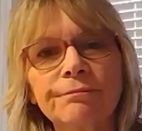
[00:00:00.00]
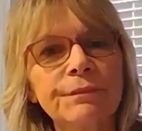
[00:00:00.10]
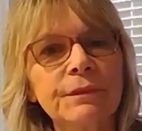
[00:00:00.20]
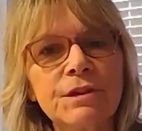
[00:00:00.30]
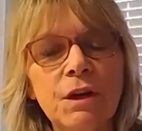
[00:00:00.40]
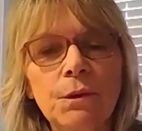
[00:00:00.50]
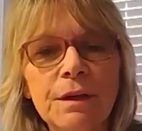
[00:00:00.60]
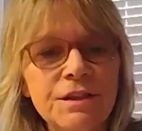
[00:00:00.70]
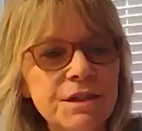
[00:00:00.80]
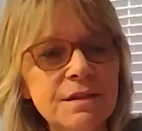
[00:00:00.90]
so
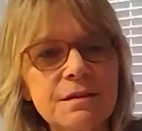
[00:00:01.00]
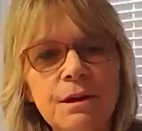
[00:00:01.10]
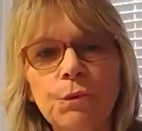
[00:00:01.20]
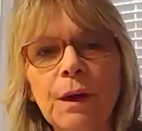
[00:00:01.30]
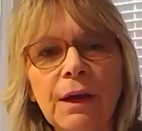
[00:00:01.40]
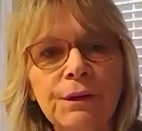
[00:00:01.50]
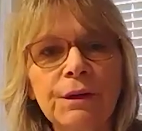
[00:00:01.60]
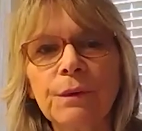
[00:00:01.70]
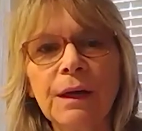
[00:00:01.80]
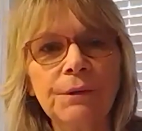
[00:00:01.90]
it just around
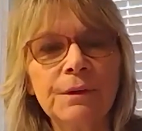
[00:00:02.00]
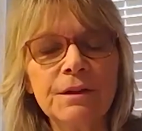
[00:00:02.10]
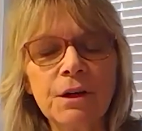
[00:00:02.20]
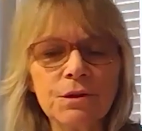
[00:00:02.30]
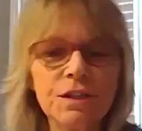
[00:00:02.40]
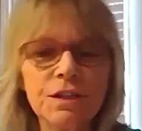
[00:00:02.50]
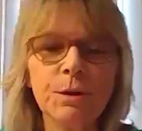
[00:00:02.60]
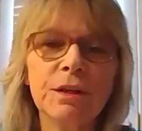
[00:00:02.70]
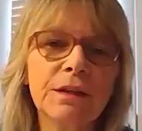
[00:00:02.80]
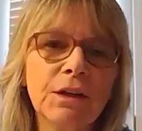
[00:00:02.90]
and around. Don't just
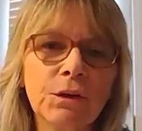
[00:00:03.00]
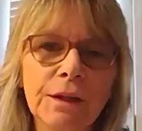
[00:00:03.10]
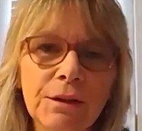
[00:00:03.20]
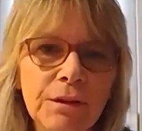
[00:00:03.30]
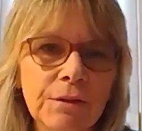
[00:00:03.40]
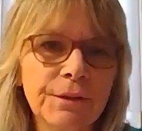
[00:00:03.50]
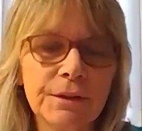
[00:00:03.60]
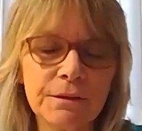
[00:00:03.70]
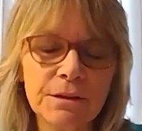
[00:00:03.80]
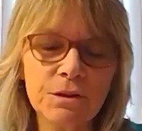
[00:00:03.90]
put it there and leave it
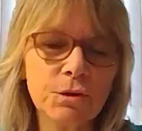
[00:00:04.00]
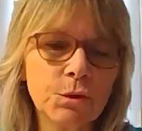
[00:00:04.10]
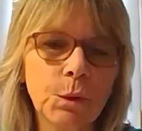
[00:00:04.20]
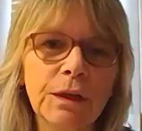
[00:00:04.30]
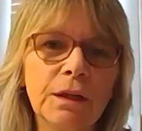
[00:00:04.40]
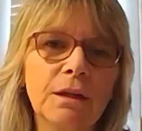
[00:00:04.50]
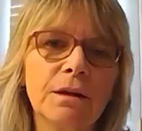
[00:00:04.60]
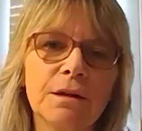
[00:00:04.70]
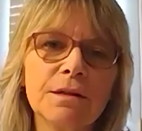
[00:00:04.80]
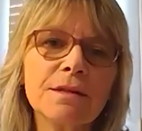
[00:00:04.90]
for 20
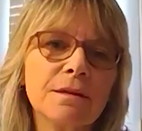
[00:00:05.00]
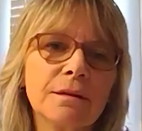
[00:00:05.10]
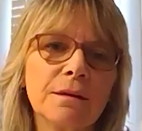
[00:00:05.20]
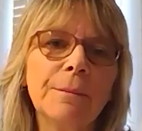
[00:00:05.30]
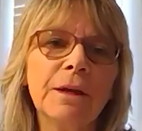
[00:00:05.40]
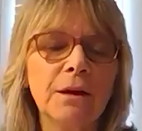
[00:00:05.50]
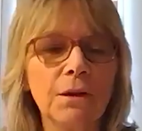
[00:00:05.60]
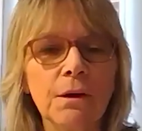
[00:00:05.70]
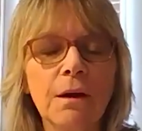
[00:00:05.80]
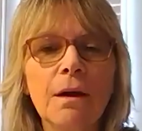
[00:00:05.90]
years. I mean,
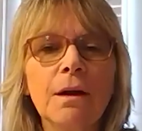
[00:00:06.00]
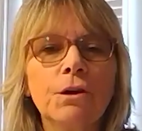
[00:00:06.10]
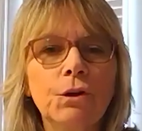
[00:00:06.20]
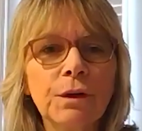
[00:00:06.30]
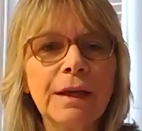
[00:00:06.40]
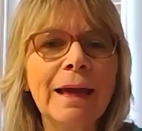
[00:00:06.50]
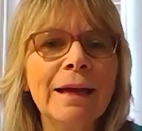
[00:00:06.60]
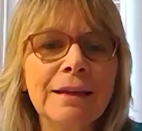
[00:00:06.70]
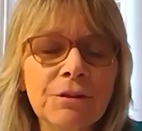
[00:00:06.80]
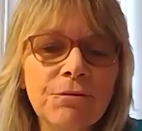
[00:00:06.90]
you
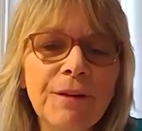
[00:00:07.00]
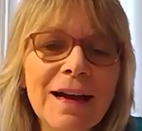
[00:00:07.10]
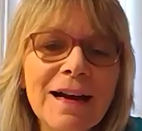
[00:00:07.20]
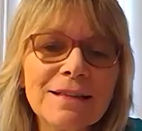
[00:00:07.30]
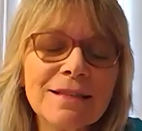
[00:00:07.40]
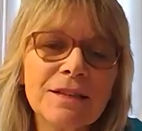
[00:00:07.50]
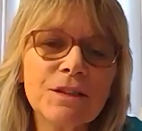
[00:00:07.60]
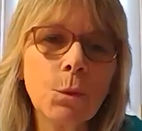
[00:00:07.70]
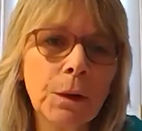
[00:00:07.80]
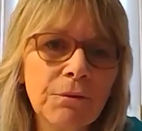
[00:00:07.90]
can invest in
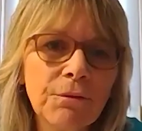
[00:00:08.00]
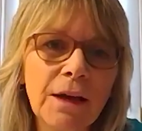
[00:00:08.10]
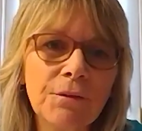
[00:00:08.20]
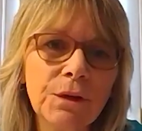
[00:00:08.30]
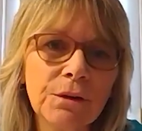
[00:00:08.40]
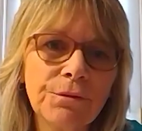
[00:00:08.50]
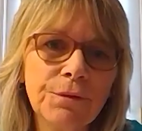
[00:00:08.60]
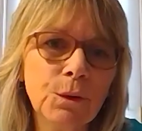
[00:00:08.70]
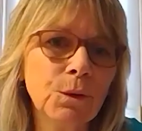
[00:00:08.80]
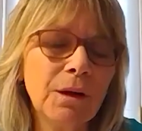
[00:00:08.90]
25-year
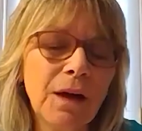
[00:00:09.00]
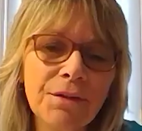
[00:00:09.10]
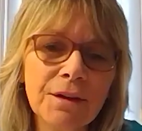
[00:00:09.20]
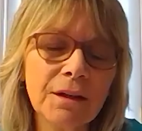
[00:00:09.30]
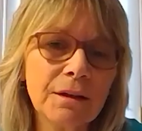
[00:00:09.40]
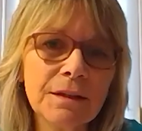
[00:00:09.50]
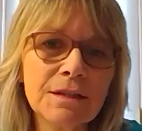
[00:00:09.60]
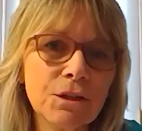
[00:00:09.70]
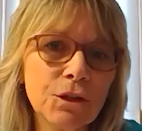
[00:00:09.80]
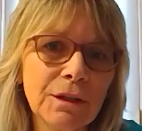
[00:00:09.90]
food. I think it's
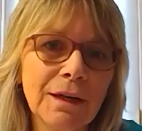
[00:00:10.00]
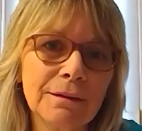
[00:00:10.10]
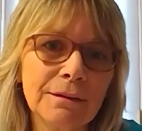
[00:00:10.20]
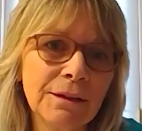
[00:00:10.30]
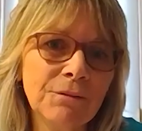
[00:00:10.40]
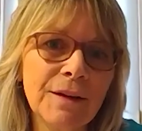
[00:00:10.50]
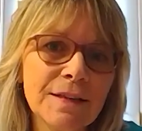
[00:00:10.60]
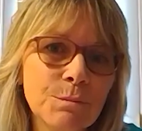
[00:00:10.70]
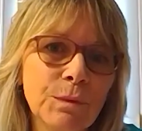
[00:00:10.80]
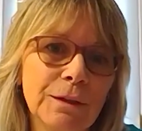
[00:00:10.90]
a good
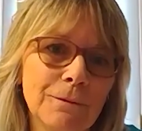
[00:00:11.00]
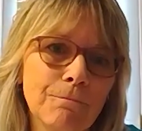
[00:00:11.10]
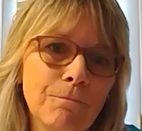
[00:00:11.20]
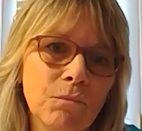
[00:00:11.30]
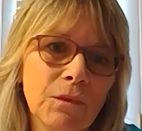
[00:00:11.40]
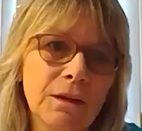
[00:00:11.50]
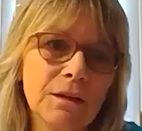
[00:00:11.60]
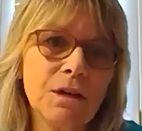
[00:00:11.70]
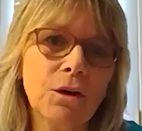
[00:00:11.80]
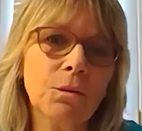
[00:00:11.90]
investment.
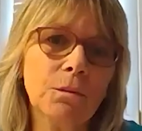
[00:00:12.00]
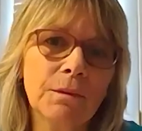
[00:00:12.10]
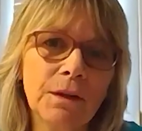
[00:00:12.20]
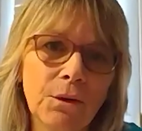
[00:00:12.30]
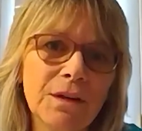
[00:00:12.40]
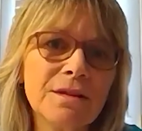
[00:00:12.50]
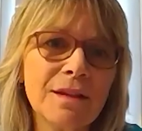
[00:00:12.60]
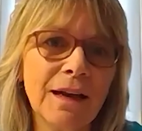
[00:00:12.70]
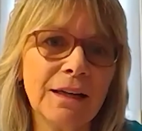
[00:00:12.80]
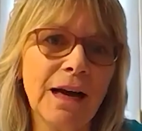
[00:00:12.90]
So there is
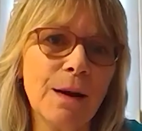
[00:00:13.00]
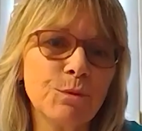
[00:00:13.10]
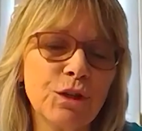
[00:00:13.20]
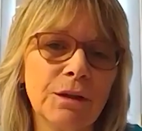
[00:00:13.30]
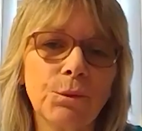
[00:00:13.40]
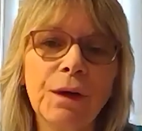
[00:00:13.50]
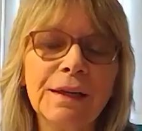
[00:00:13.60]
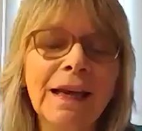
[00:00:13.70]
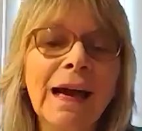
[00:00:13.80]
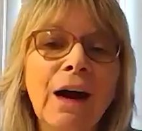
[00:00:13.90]
that option. Right
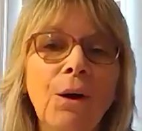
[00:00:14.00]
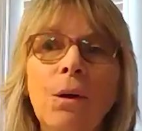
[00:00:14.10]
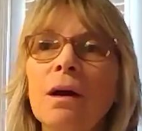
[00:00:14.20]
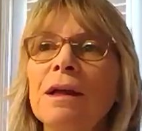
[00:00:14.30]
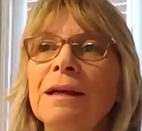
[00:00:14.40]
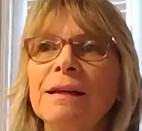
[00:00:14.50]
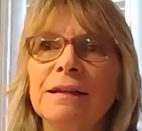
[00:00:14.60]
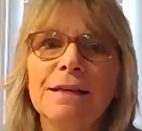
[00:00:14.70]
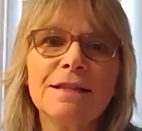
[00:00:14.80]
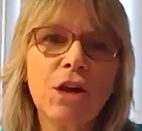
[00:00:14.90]
now,
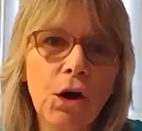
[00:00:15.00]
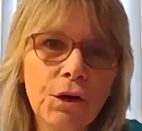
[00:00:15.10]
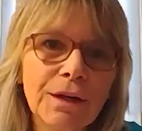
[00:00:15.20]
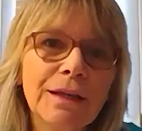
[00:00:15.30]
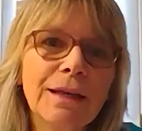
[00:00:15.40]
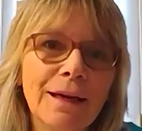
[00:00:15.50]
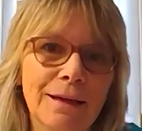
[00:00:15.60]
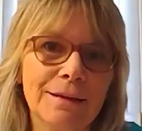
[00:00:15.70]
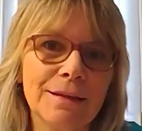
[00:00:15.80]
it's hard to get.